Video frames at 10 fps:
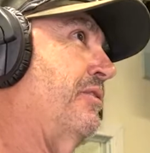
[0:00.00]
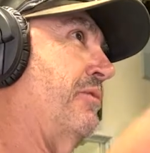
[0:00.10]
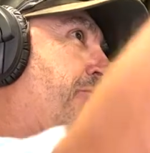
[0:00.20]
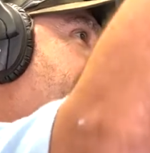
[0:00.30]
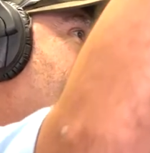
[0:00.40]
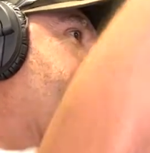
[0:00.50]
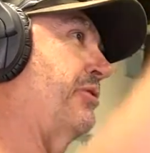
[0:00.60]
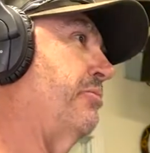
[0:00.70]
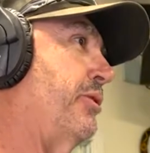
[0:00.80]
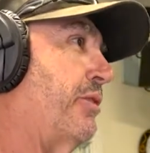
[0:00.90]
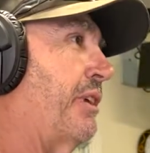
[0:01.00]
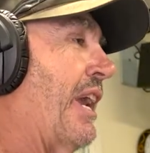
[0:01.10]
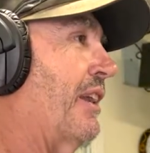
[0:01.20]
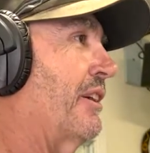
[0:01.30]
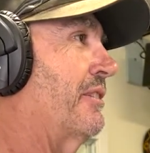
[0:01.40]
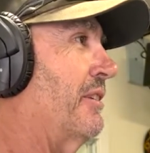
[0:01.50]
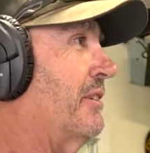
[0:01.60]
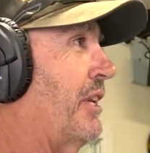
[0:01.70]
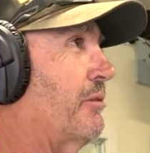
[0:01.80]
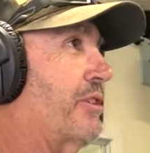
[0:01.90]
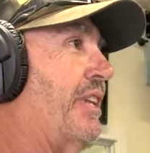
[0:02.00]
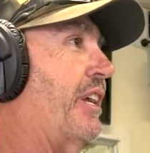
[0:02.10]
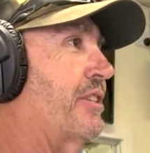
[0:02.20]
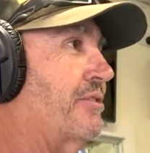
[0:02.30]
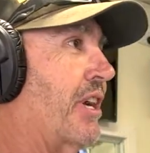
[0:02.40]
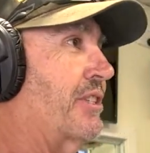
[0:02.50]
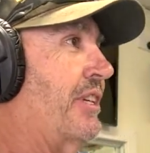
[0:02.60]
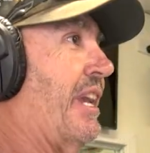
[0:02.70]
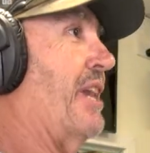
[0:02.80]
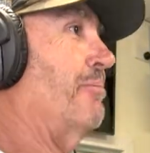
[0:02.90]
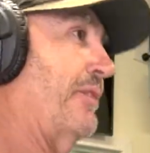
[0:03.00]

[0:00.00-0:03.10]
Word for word: when BHP were building Hedland he was on that construction camp.